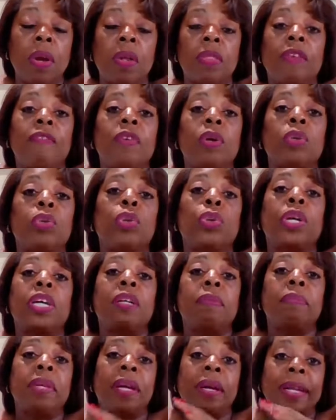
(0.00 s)
the folks who are going
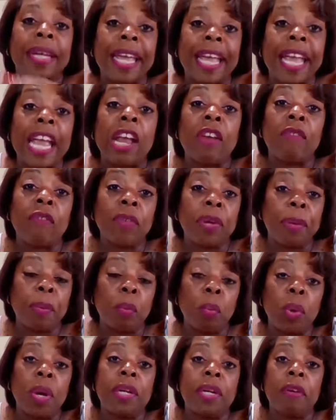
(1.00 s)
to be on every
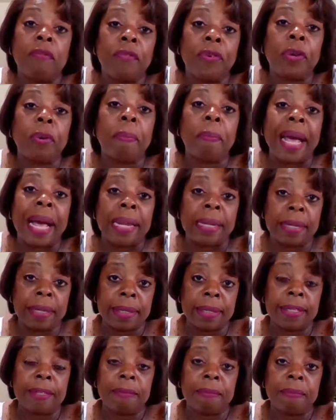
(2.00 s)
one of your
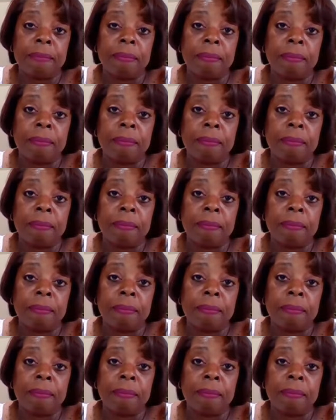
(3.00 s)
ballots.